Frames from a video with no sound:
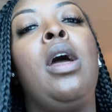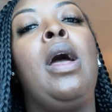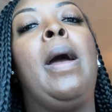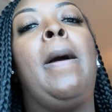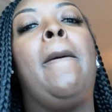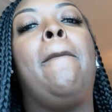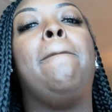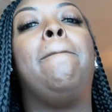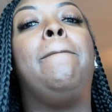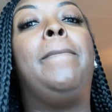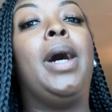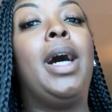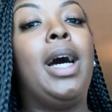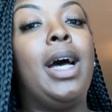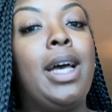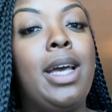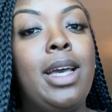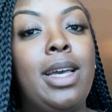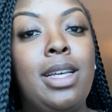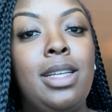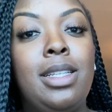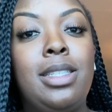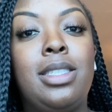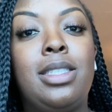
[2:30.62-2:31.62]

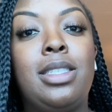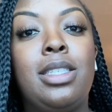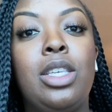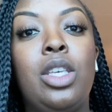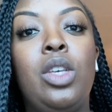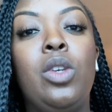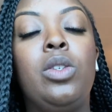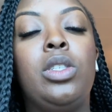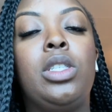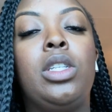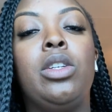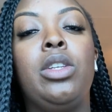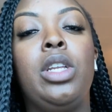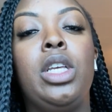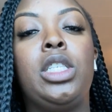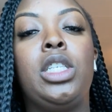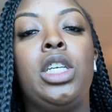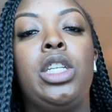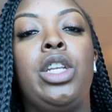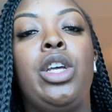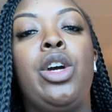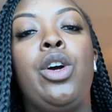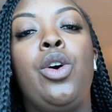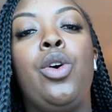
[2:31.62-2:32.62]
But you still need
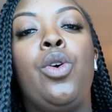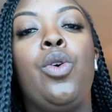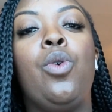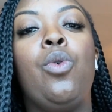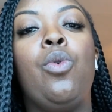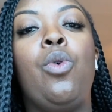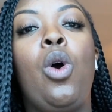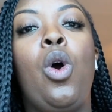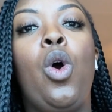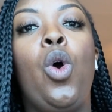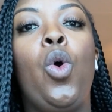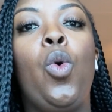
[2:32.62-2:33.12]
to know